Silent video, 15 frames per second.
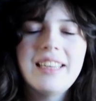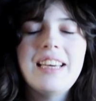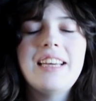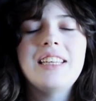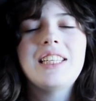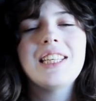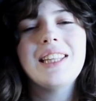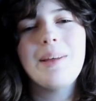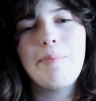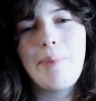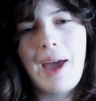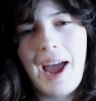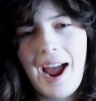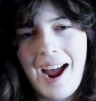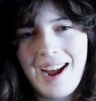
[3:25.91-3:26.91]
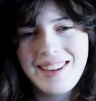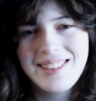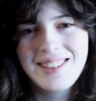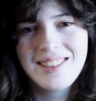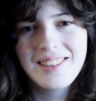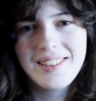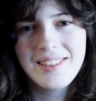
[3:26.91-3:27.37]
into the
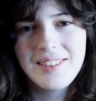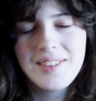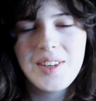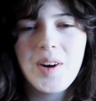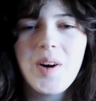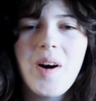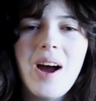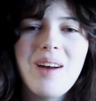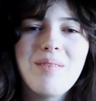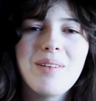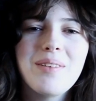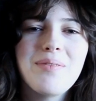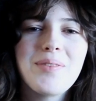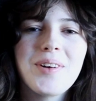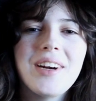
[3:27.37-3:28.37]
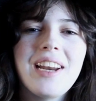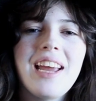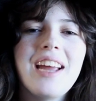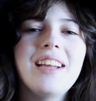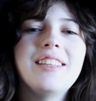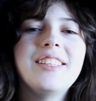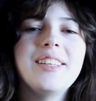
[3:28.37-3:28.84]
past. So I went for an
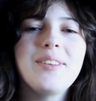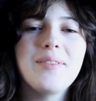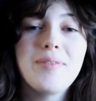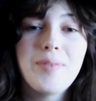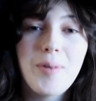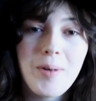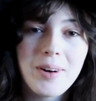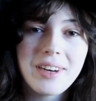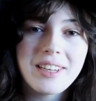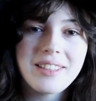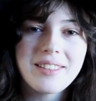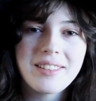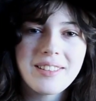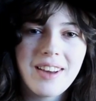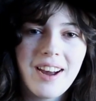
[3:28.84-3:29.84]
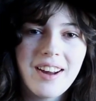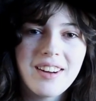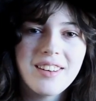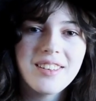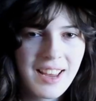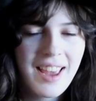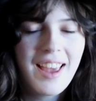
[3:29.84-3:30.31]
1840s
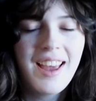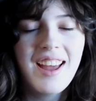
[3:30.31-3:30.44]
style.